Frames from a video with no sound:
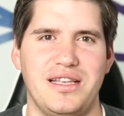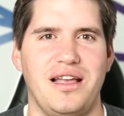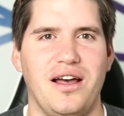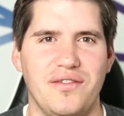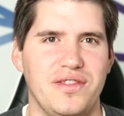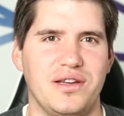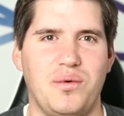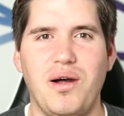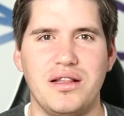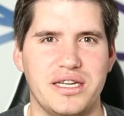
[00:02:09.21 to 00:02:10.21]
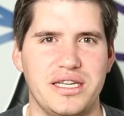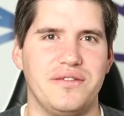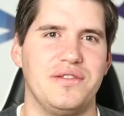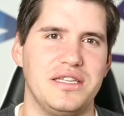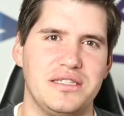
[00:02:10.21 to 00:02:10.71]
of the quality of
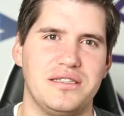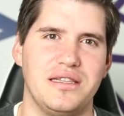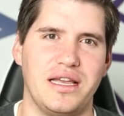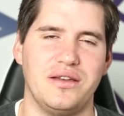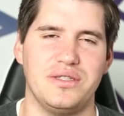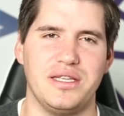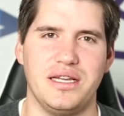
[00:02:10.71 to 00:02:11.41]
this LEGO set.